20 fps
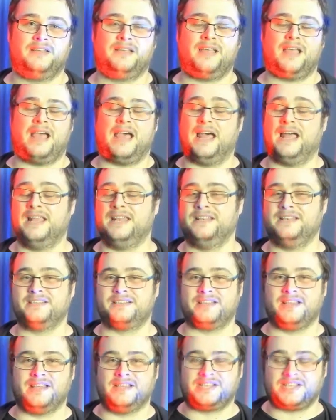And
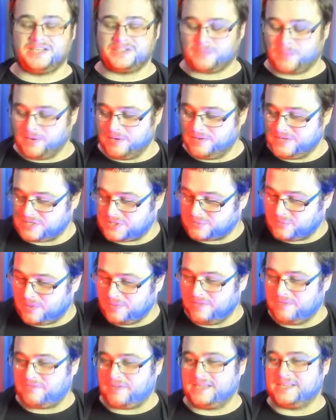this is one of the
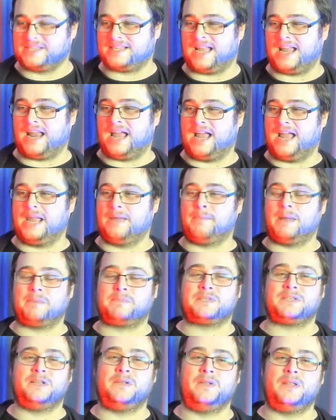things that I am
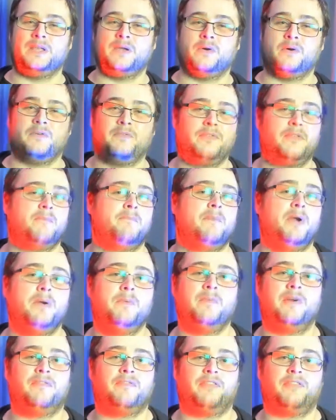absolutely over the moon with,